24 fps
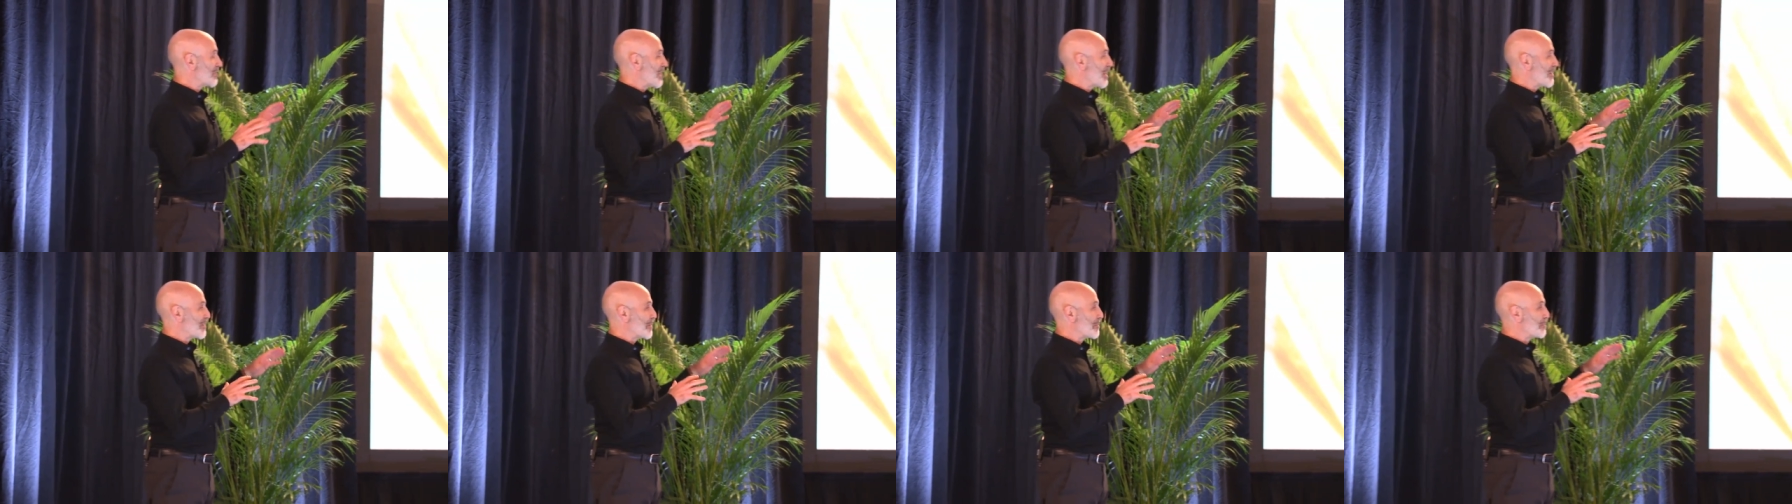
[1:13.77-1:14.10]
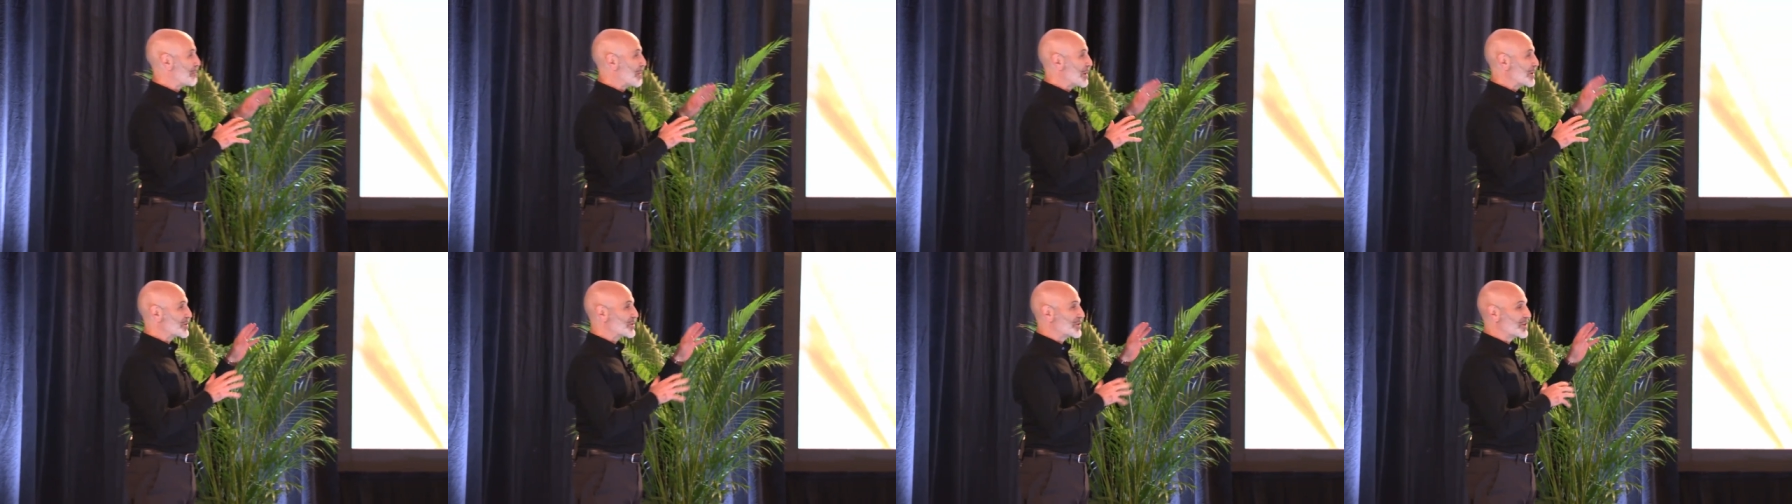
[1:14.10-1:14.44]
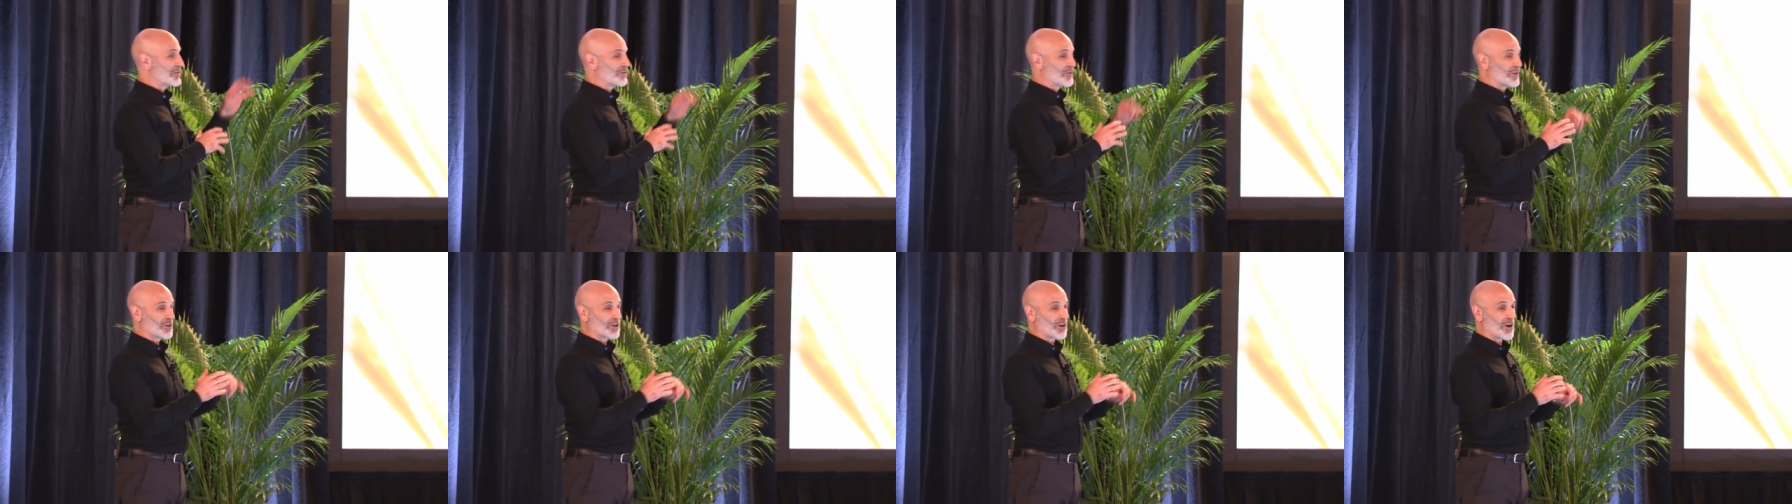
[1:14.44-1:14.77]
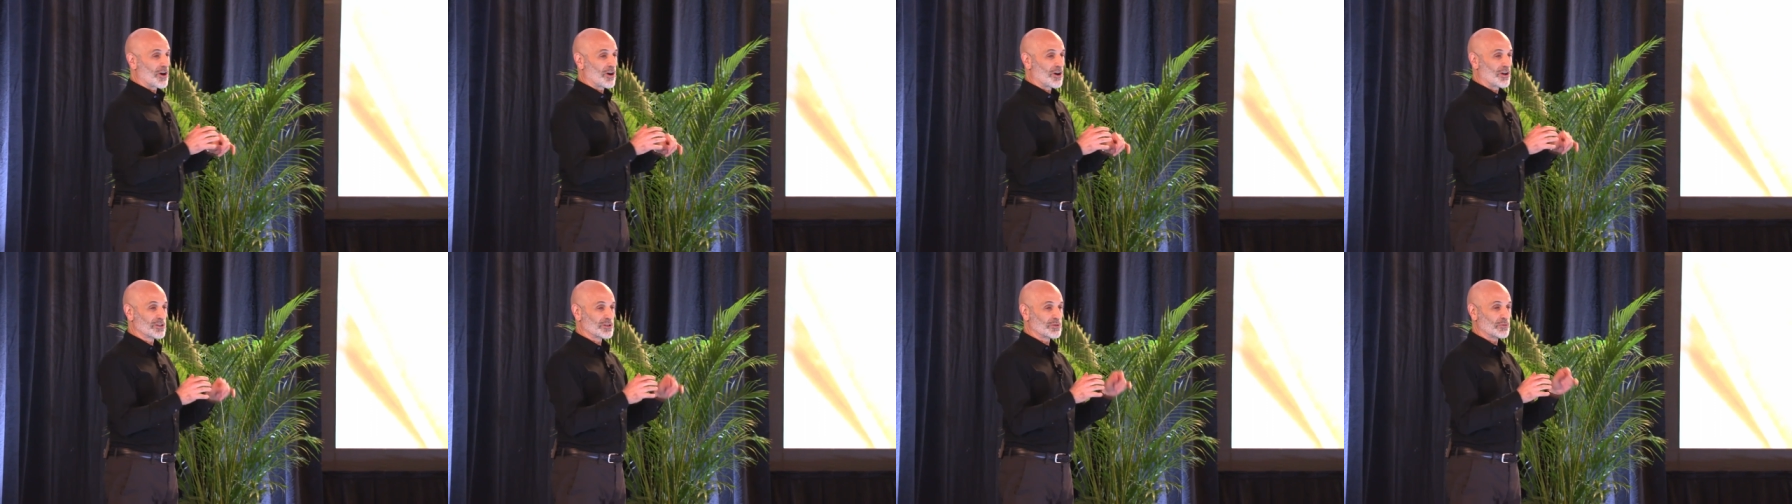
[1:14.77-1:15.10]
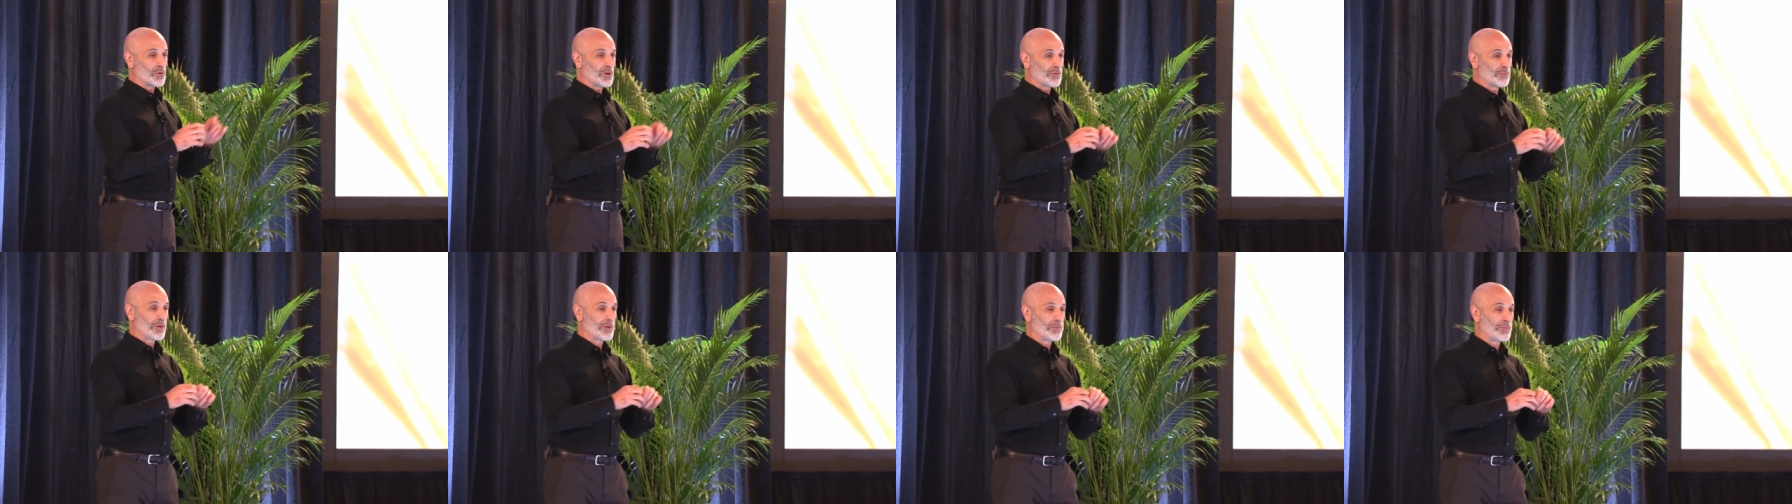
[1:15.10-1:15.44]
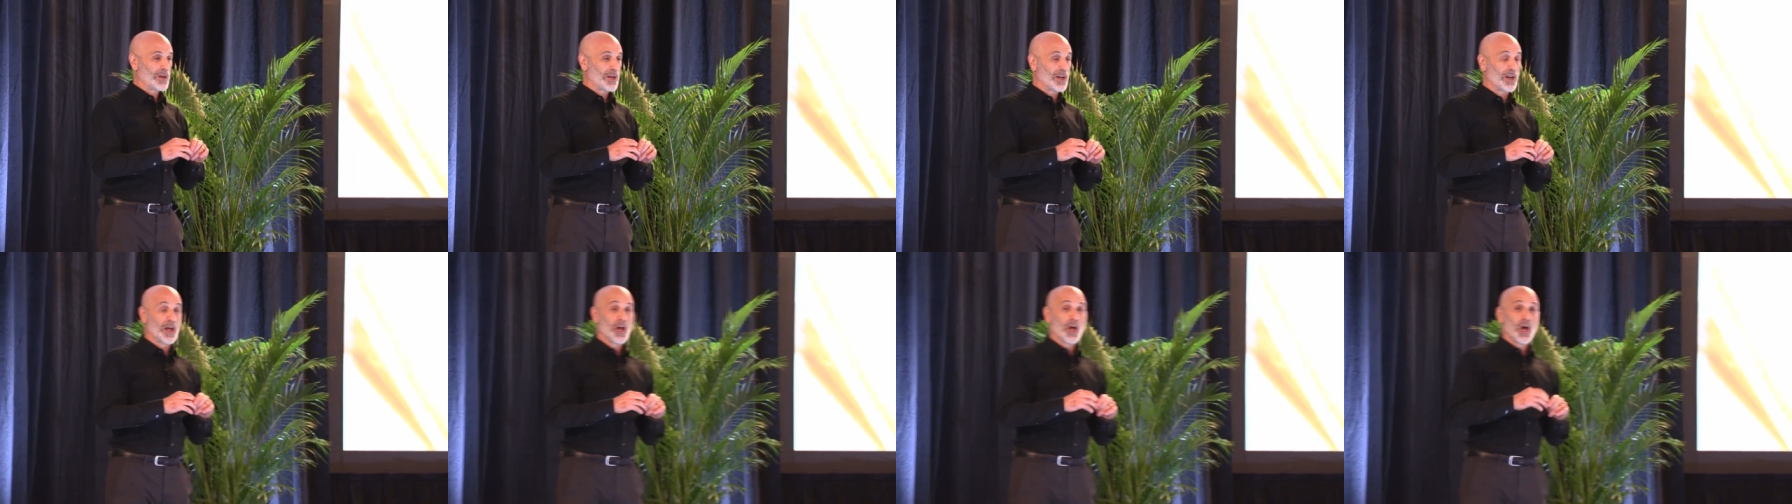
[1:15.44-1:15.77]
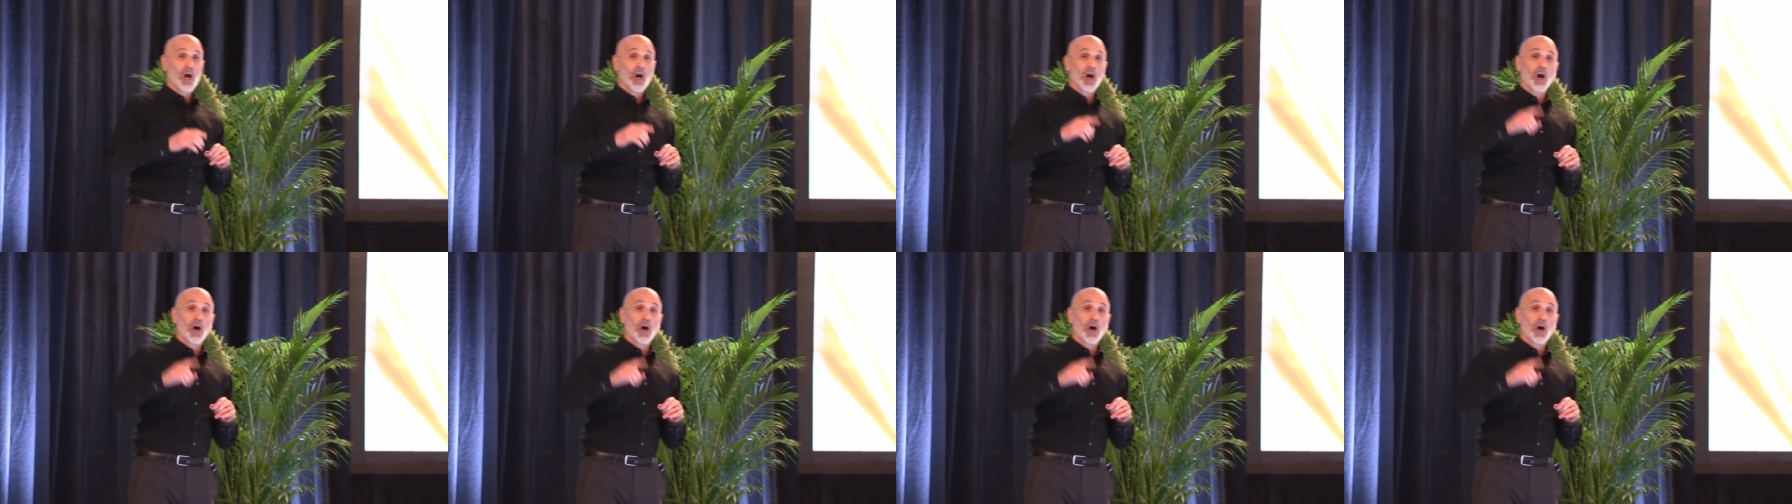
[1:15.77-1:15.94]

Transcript: who have a bunch of different calls, and one might mean,